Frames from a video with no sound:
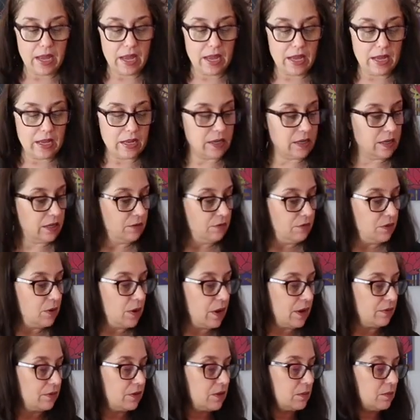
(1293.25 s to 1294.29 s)
And if you
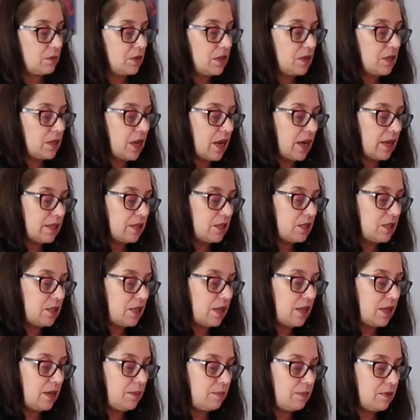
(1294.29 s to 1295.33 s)
have some Scotch
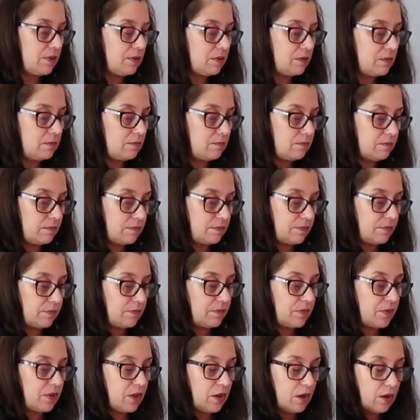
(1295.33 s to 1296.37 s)
tape
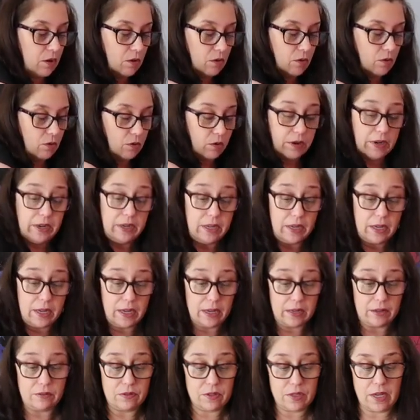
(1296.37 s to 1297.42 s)
or any
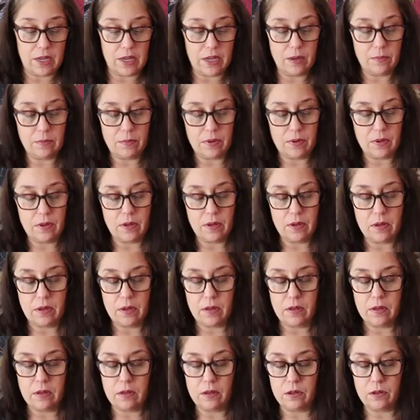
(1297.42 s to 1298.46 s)
kind of tape,
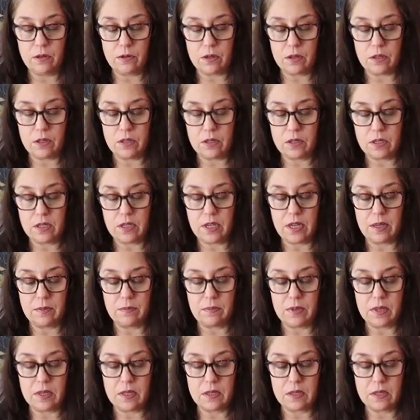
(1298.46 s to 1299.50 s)
you could just
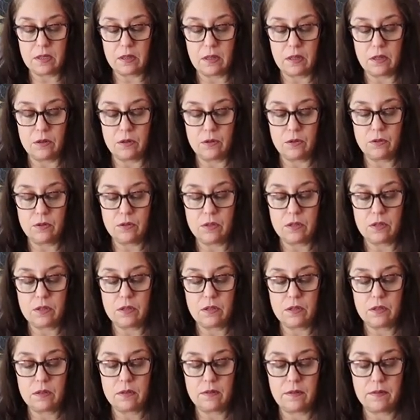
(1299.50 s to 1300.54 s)
tape these closed.